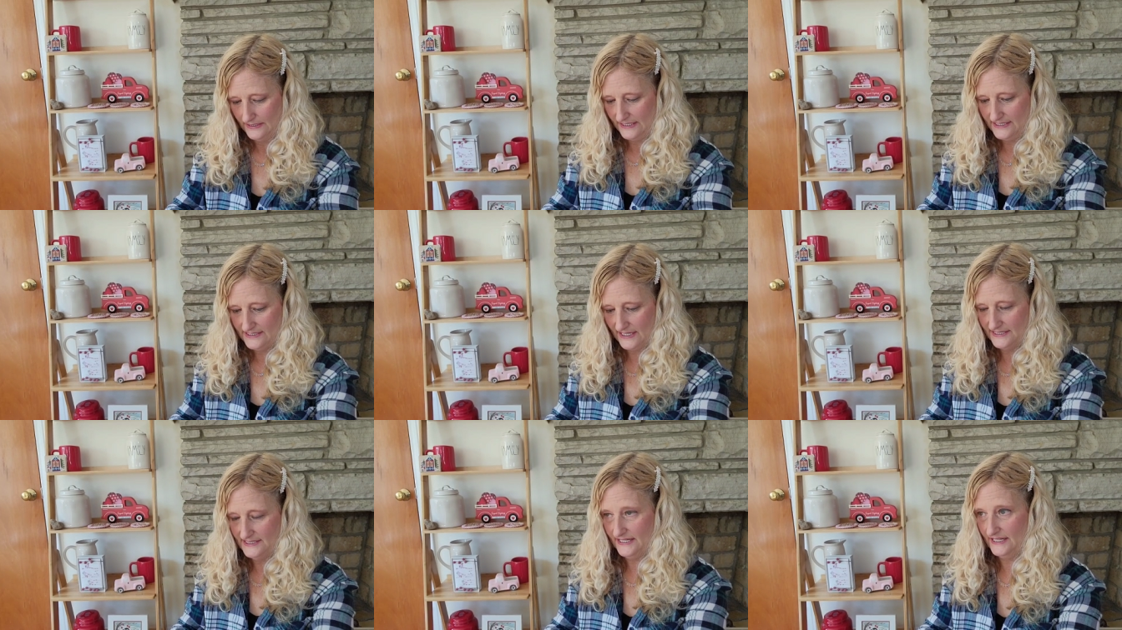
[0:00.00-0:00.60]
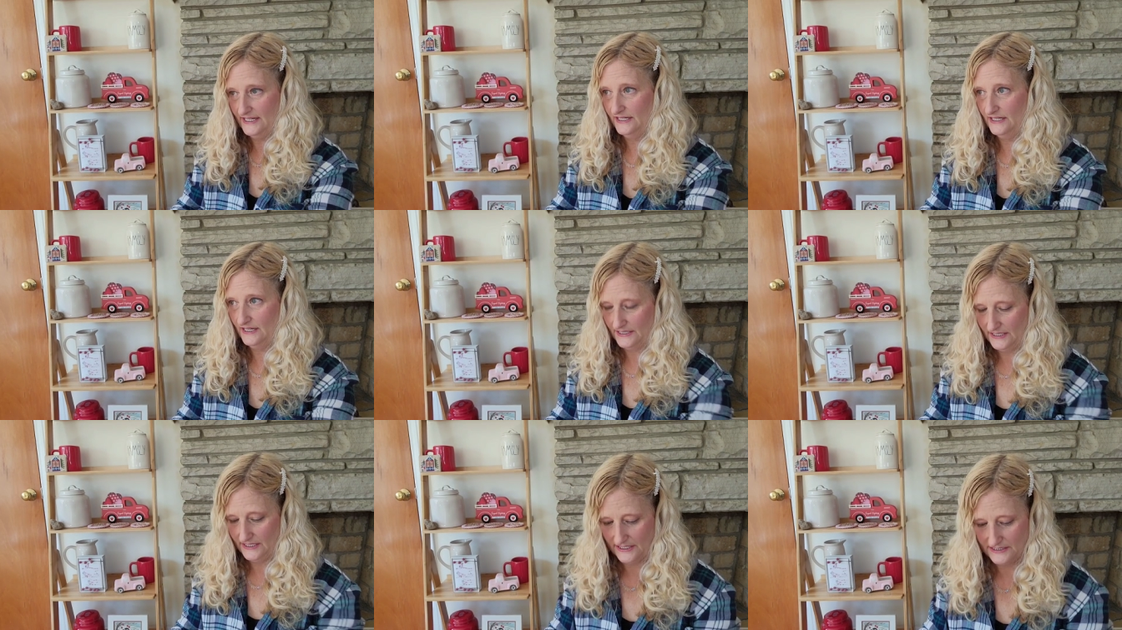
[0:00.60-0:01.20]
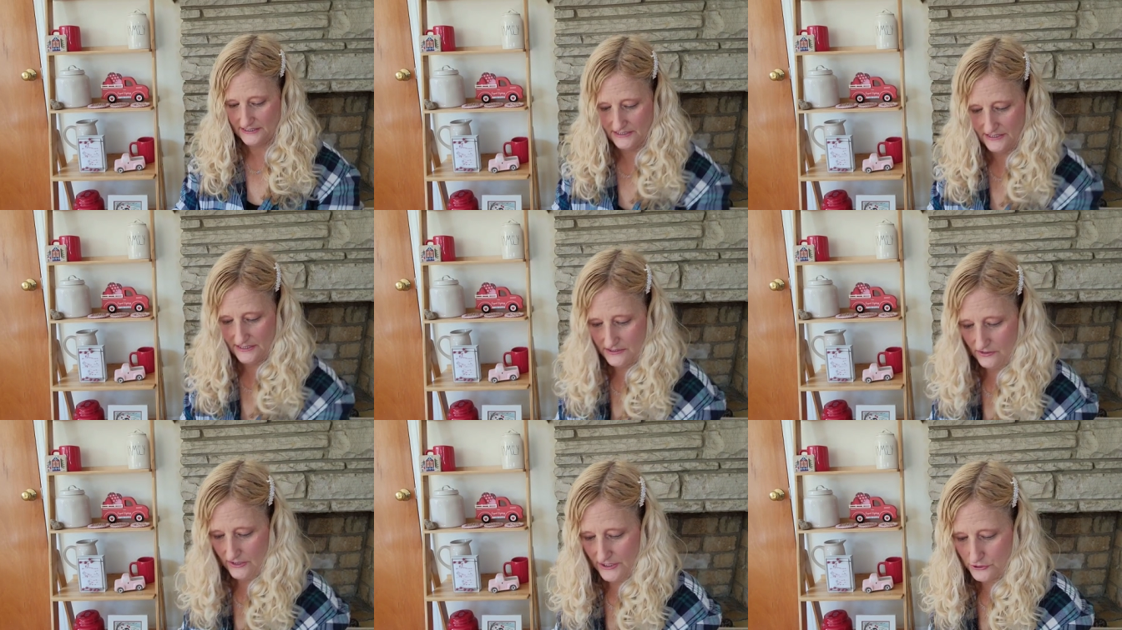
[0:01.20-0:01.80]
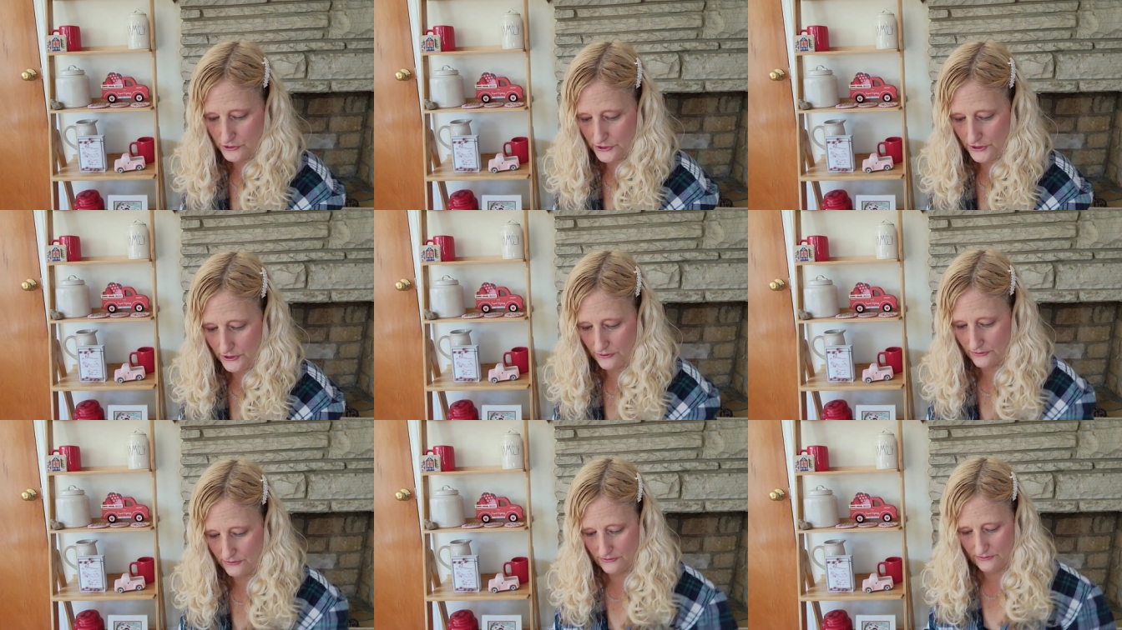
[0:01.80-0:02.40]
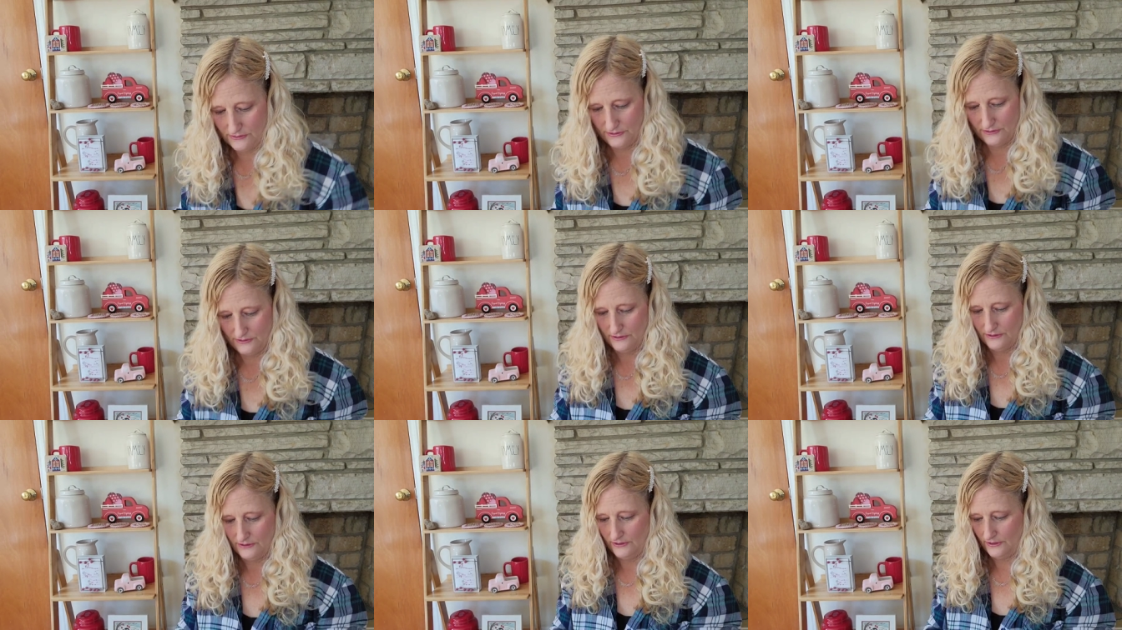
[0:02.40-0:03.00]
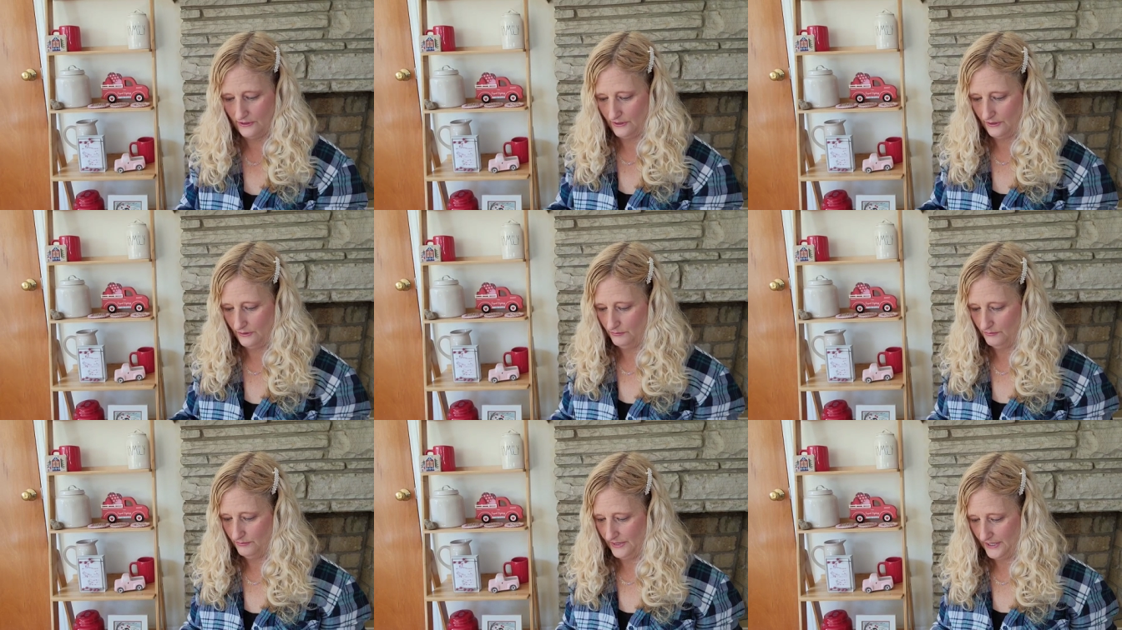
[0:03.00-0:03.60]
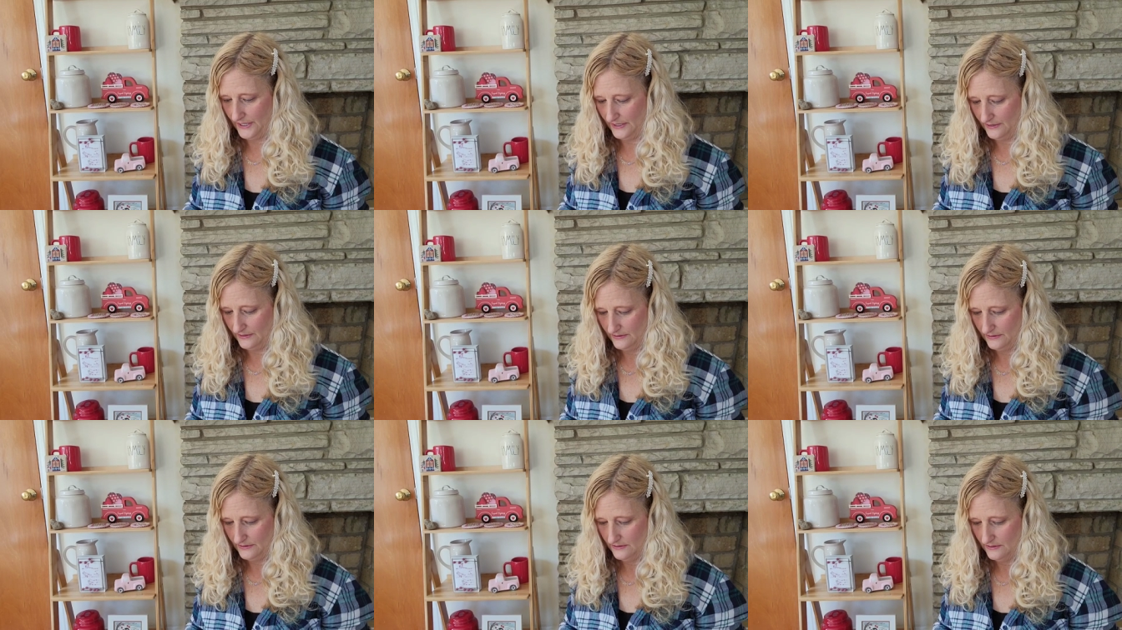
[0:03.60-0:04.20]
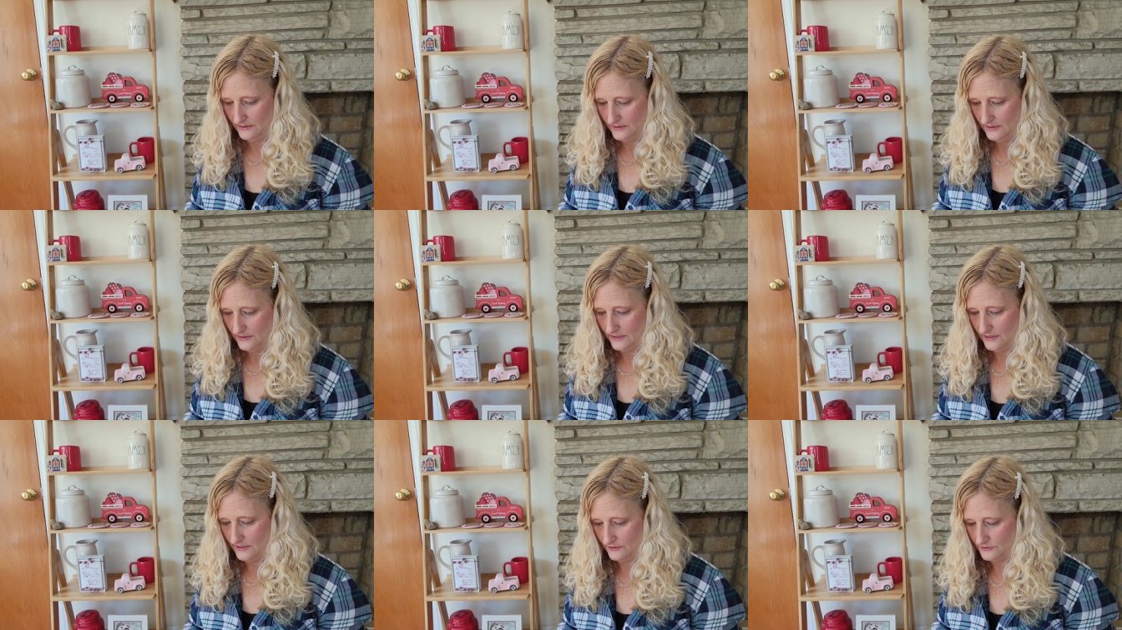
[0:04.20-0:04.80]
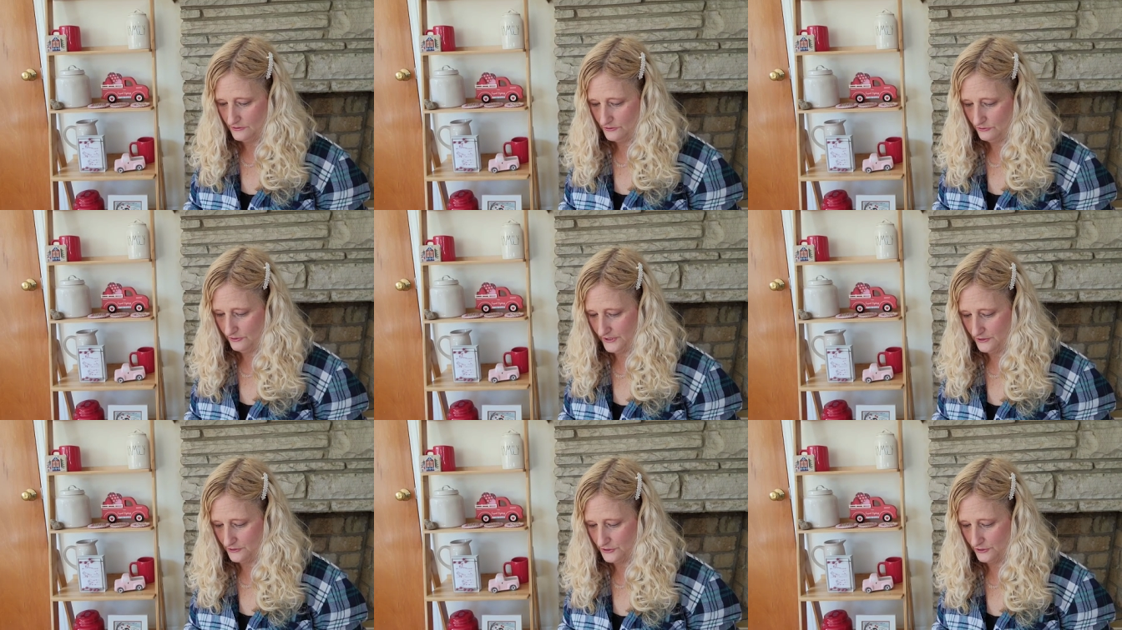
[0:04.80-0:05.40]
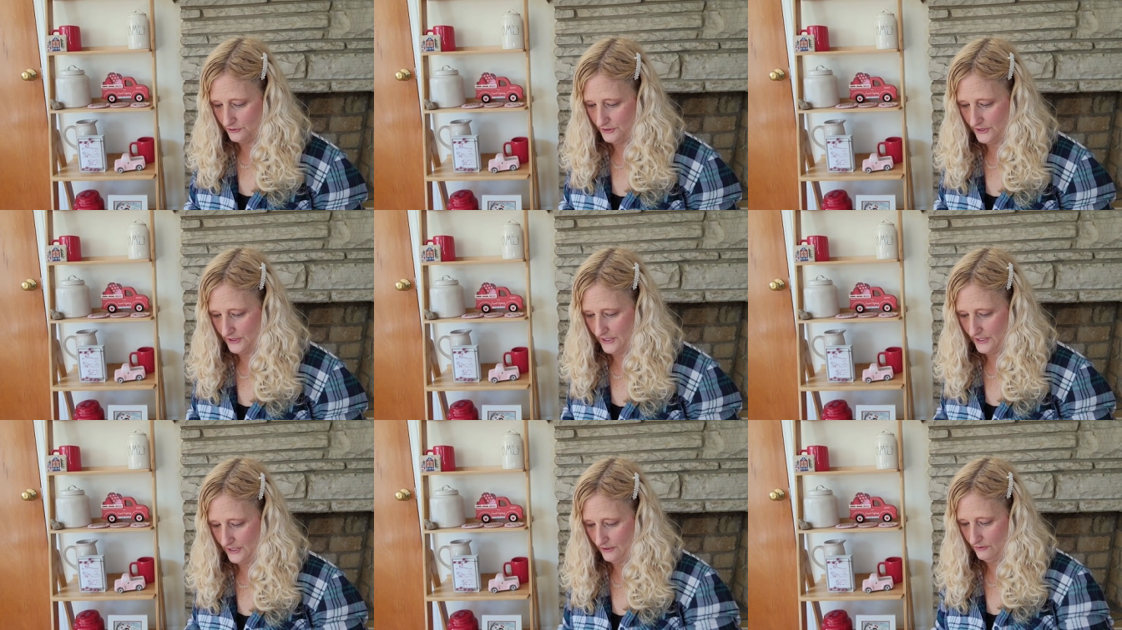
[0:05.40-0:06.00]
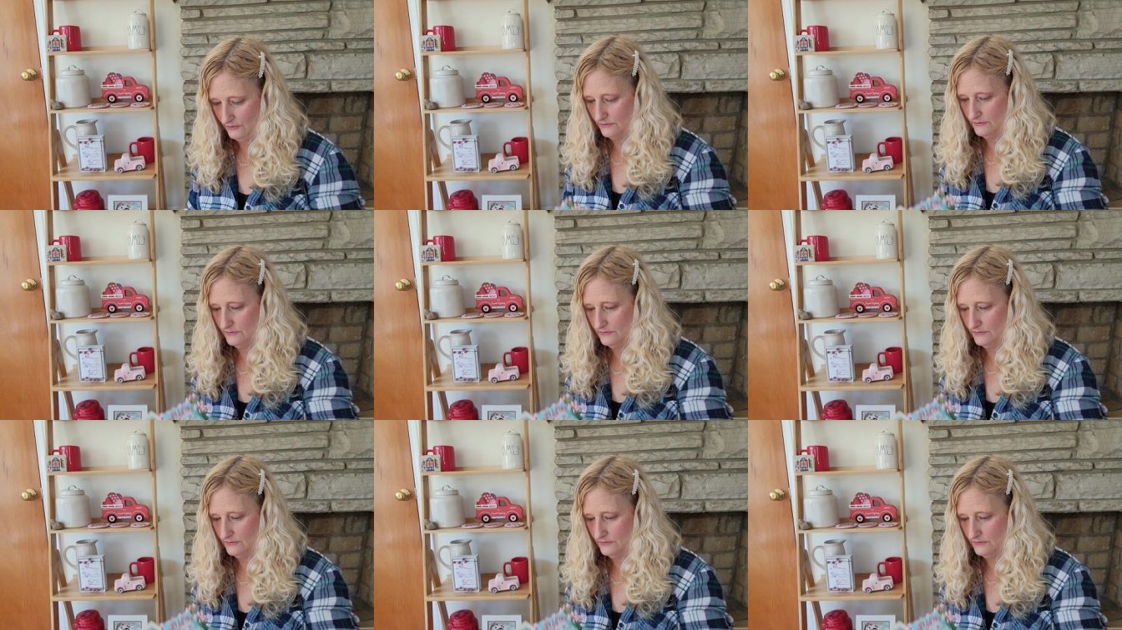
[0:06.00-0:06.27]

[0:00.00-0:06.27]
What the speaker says: these I think I did these last year and I'll try and show you how